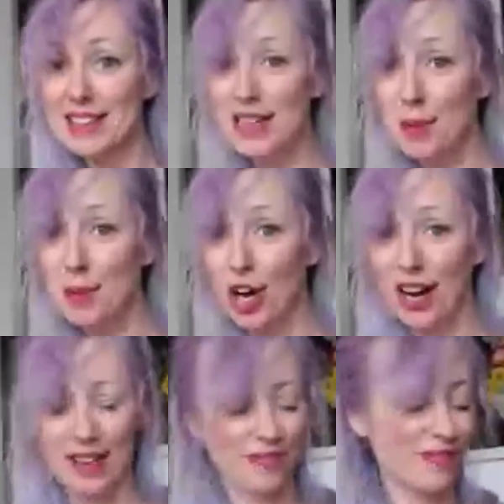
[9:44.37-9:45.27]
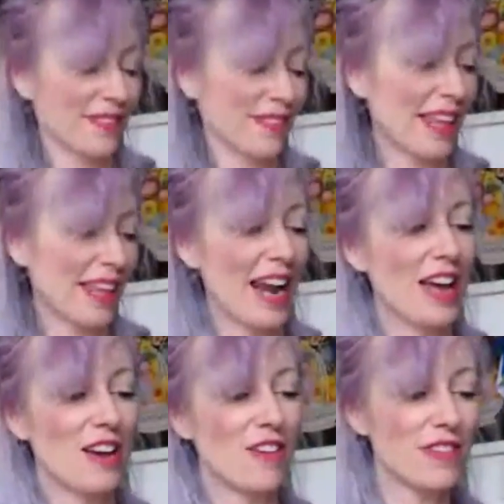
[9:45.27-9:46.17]
steamer that
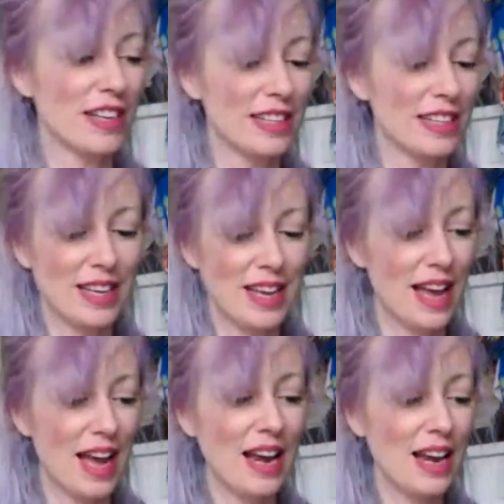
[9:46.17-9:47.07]
I love.